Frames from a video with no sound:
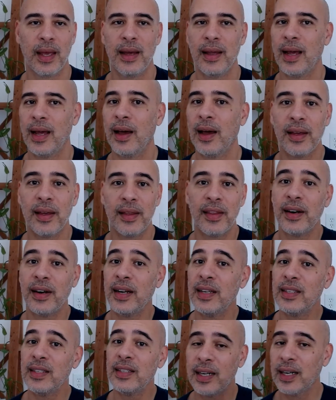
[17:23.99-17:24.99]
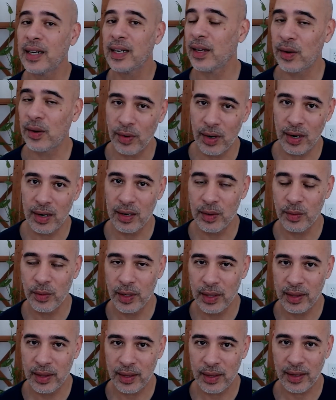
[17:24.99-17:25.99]
Now, there isn't anything wrong
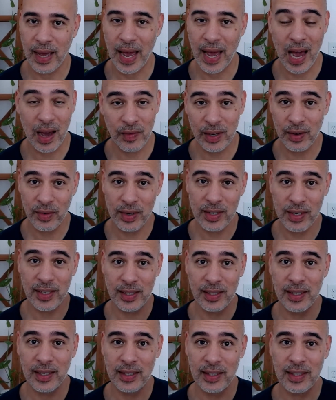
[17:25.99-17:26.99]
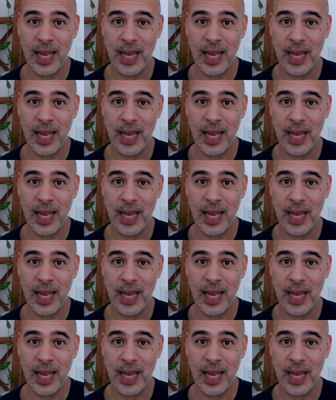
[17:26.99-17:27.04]
with having resistance,